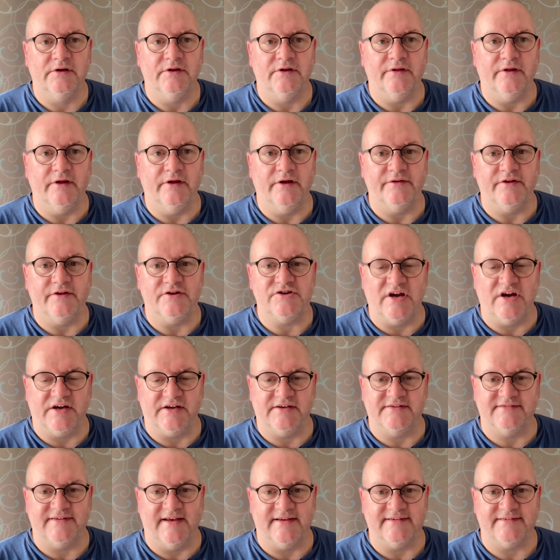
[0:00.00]
They check your
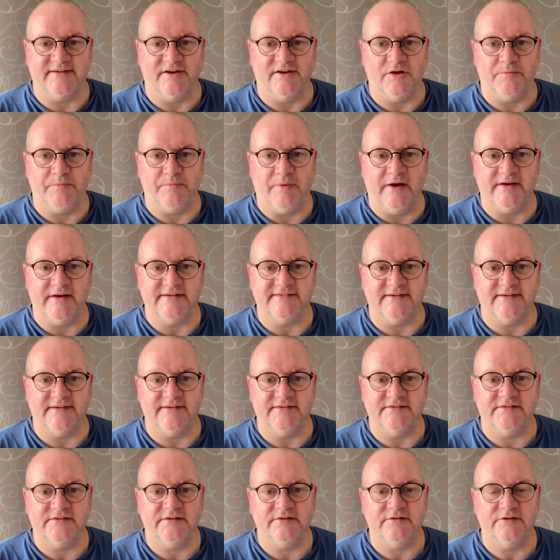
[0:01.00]
set sail
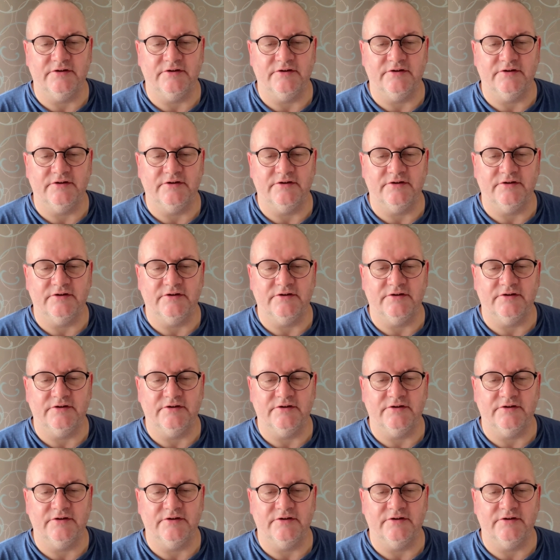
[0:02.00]
passes.